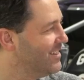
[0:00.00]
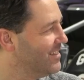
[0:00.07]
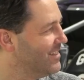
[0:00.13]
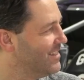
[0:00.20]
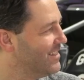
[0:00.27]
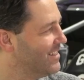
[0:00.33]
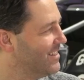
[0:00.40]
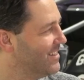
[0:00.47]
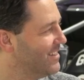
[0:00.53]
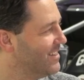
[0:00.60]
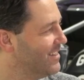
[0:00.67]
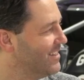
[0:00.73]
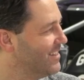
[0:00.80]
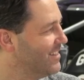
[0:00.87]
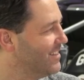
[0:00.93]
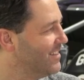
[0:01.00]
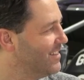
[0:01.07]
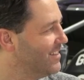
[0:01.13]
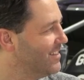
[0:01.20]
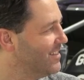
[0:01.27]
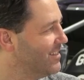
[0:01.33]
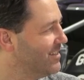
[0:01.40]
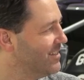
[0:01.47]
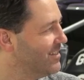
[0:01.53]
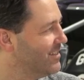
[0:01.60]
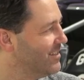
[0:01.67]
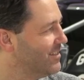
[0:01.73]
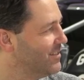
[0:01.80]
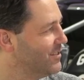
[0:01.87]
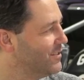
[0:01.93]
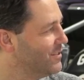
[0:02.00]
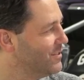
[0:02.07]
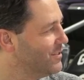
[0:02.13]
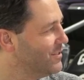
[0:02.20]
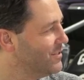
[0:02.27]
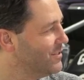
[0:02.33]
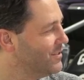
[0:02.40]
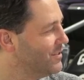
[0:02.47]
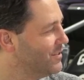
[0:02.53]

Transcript: (not speaking)